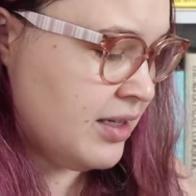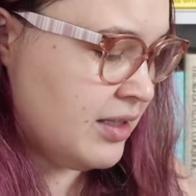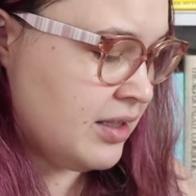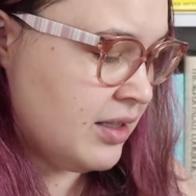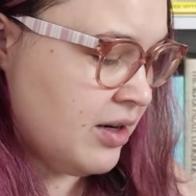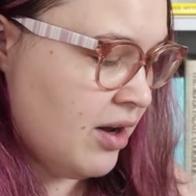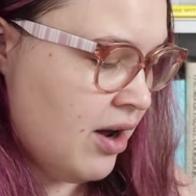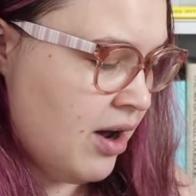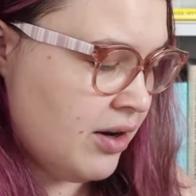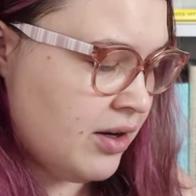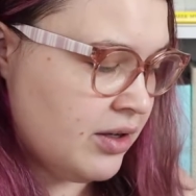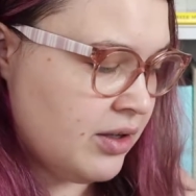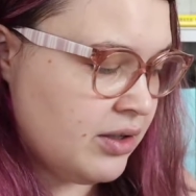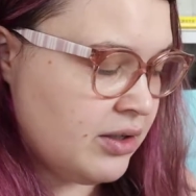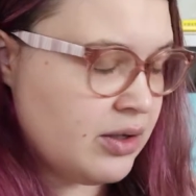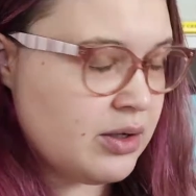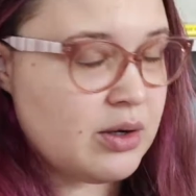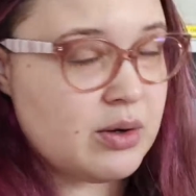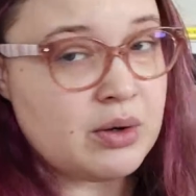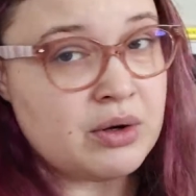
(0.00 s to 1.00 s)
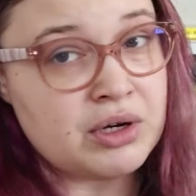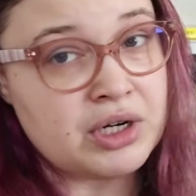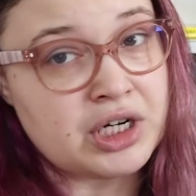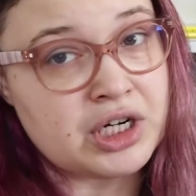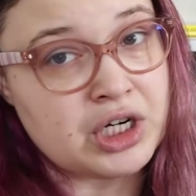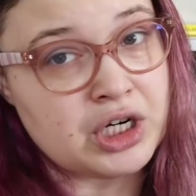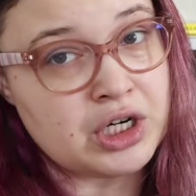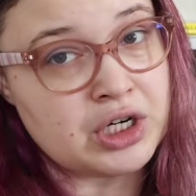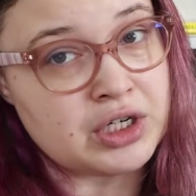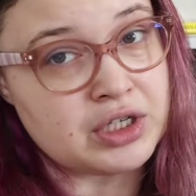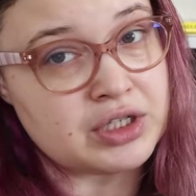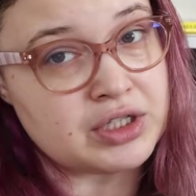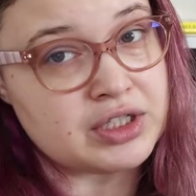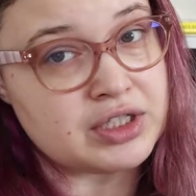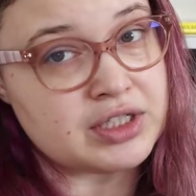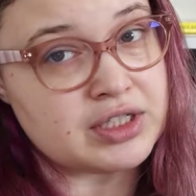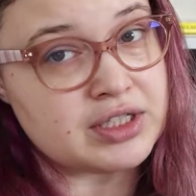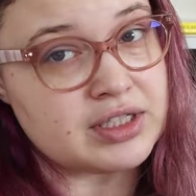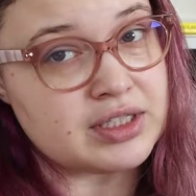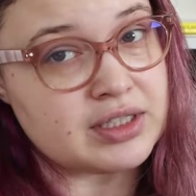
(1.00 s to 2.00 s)
is an honor or a
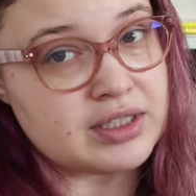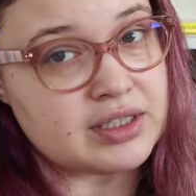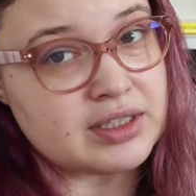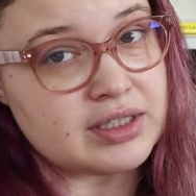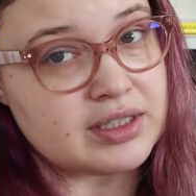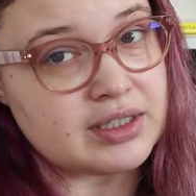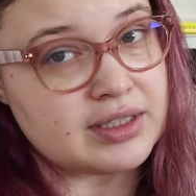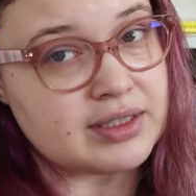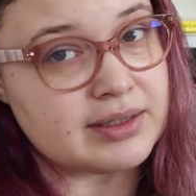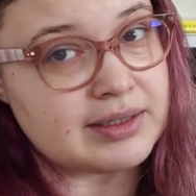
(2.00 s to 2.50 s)
curse."